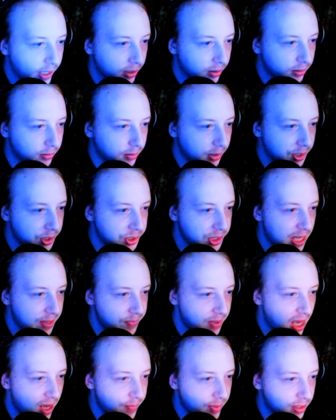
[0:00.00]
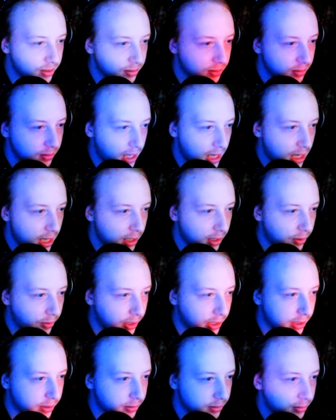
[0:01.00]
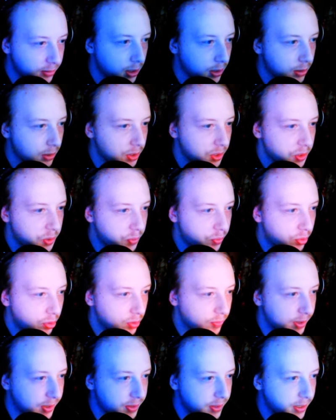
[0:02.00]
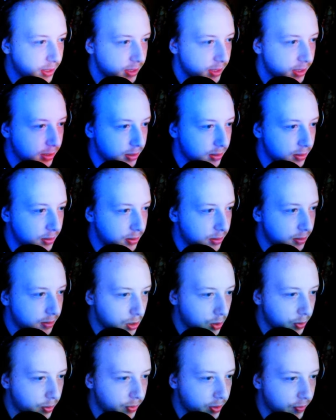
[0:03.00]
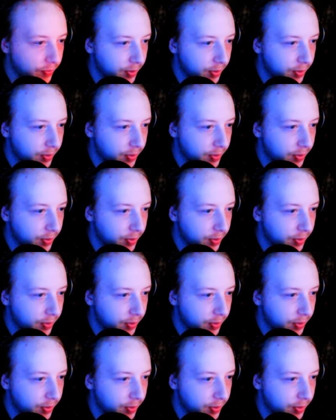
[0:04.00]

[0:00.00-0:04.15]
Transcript: here? They just keep coming. Die already. All right, another spore right there. Another one